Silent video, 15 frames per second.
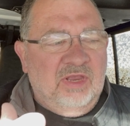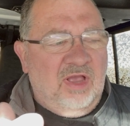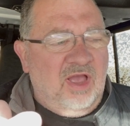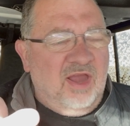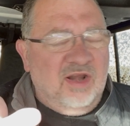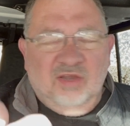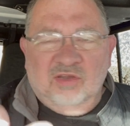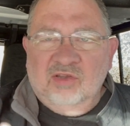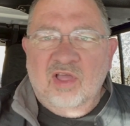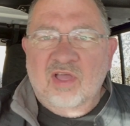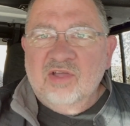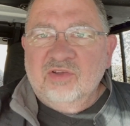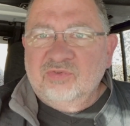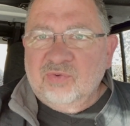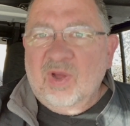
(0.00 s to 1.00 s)
on a
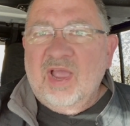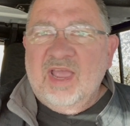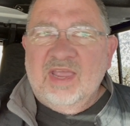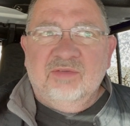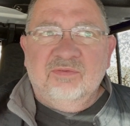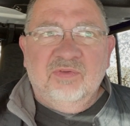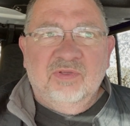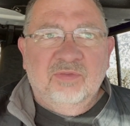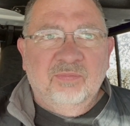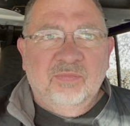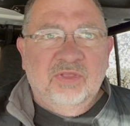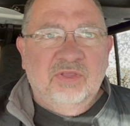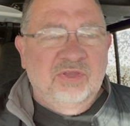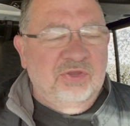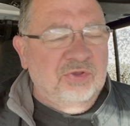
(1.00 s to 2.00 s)
long drive,
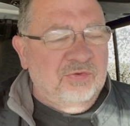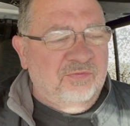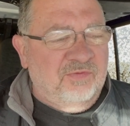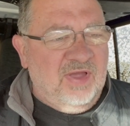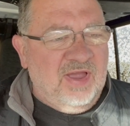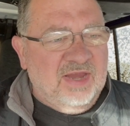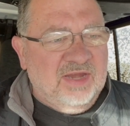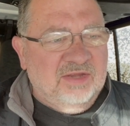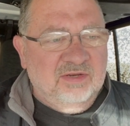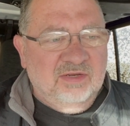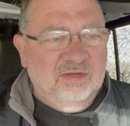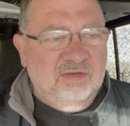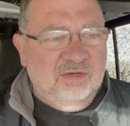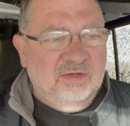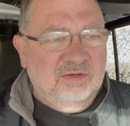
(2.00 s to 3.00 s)
you'll find
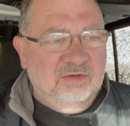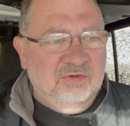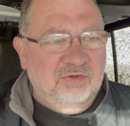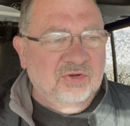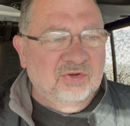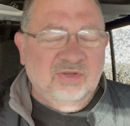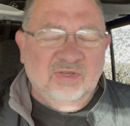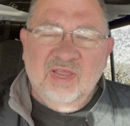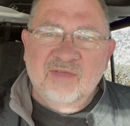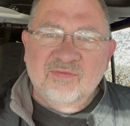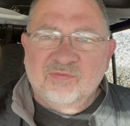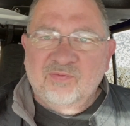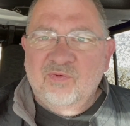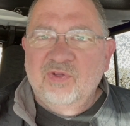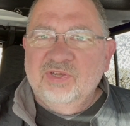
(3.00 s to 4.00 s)
your
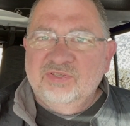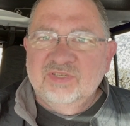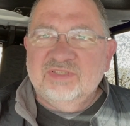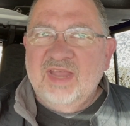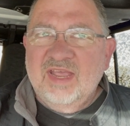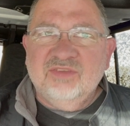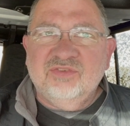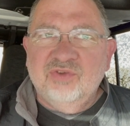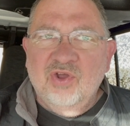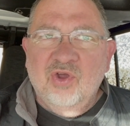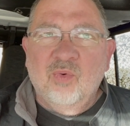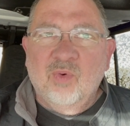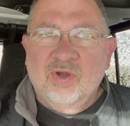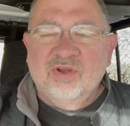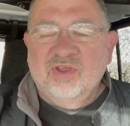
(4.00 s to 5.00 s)
left foot just has
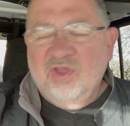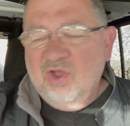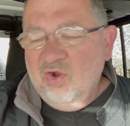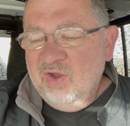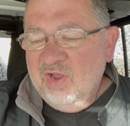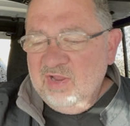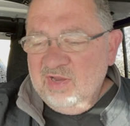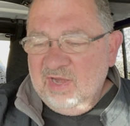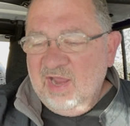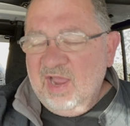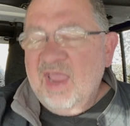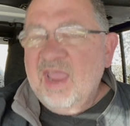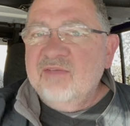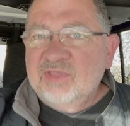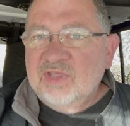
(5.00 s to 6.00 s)
nowhere to go. Now,
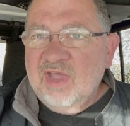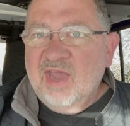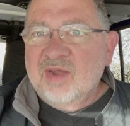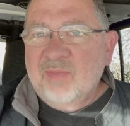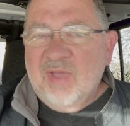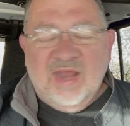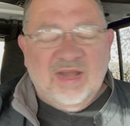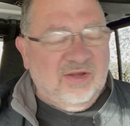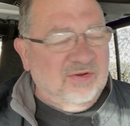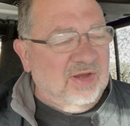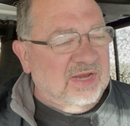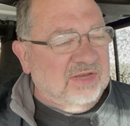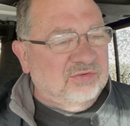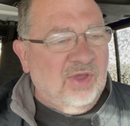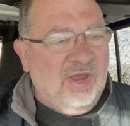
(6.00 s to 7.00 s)
I have the automatic,
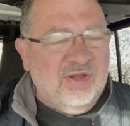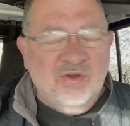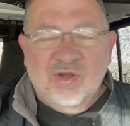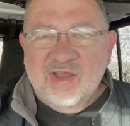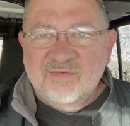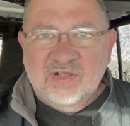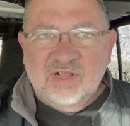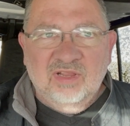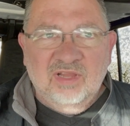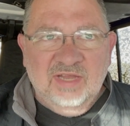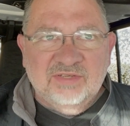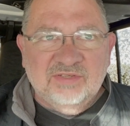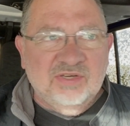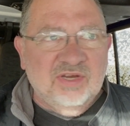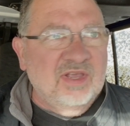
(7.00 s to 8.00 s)
right? So I don't have a
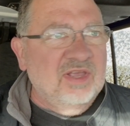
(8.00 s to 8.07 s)
clutch.